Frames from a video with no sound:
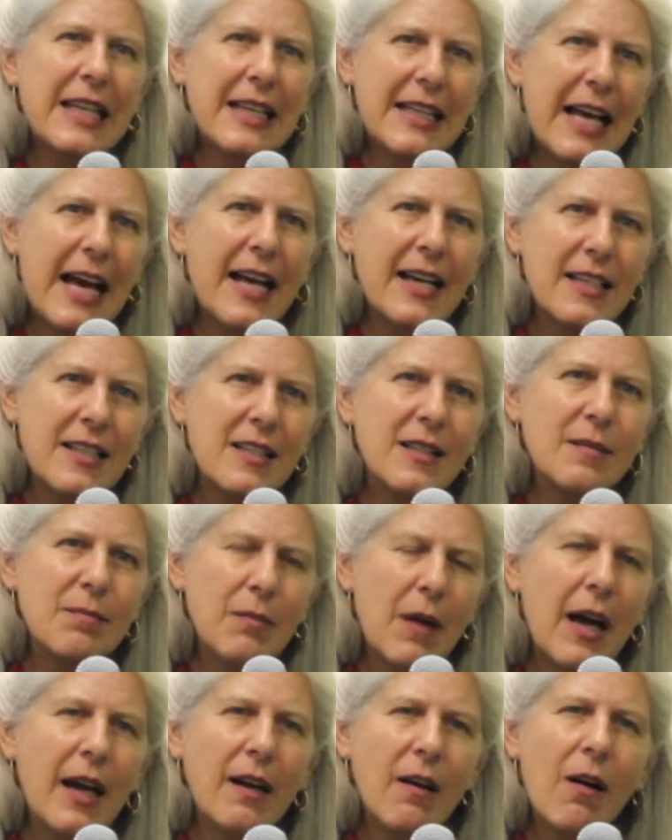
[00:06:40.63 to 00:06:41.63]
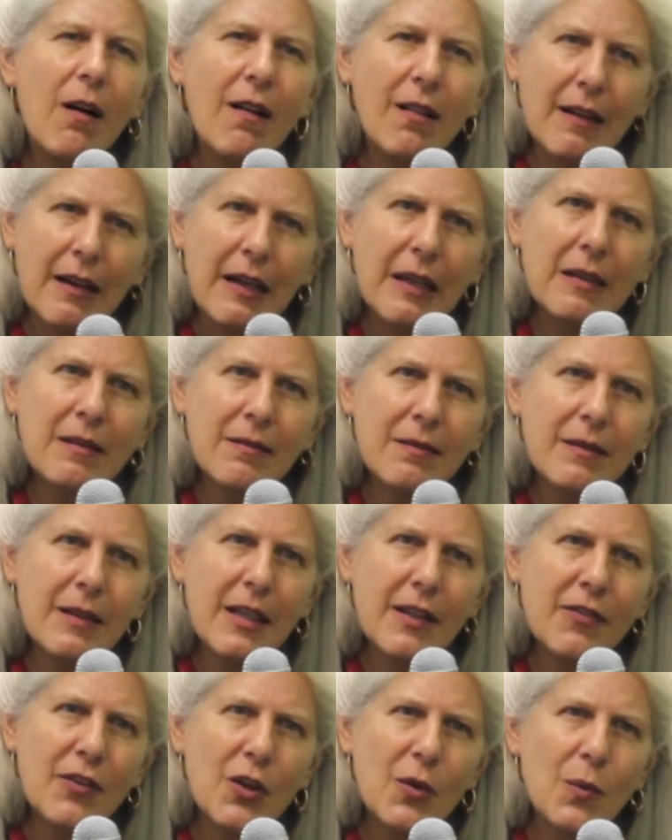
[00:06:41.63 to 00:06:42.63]
that that is my calling,
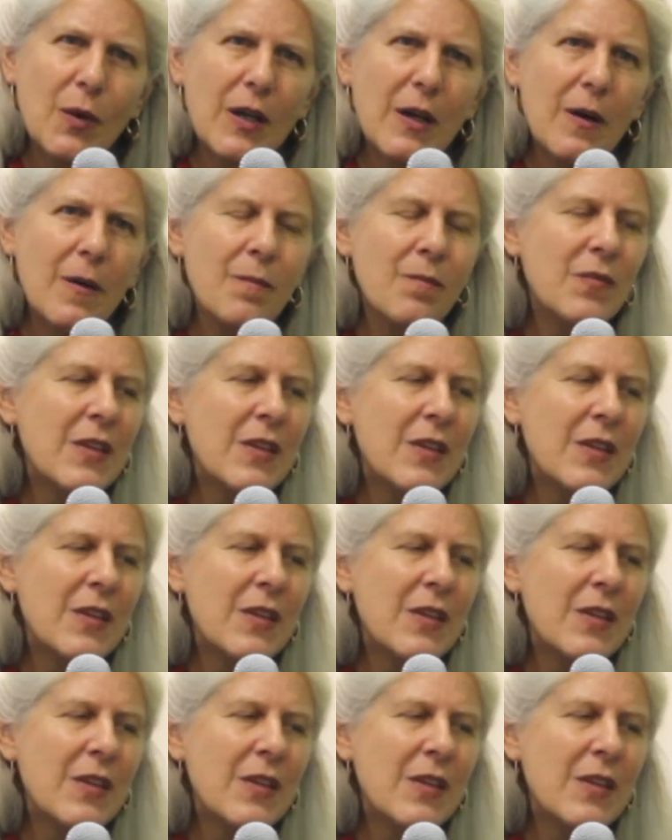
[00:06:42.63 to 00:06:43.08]
if you will.